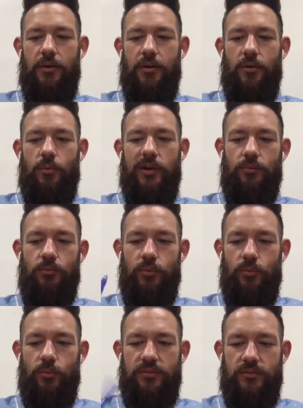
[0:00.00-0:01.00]
when
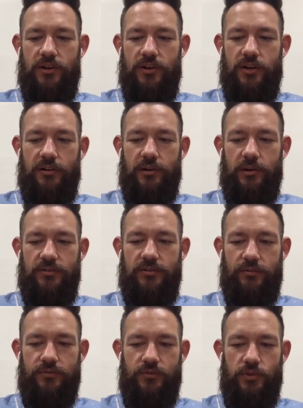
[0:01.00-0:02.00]
we started calling
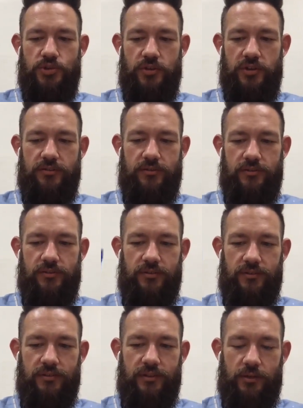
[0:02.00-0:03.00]
ourselves futurists,
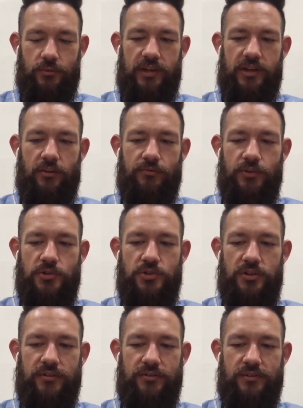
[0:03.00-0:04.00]
like retail
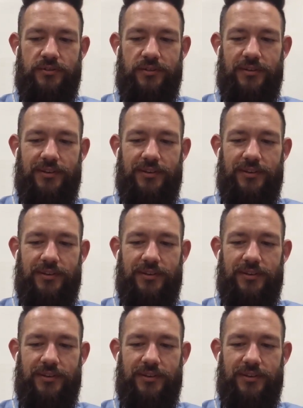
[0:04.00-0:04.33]
futurists,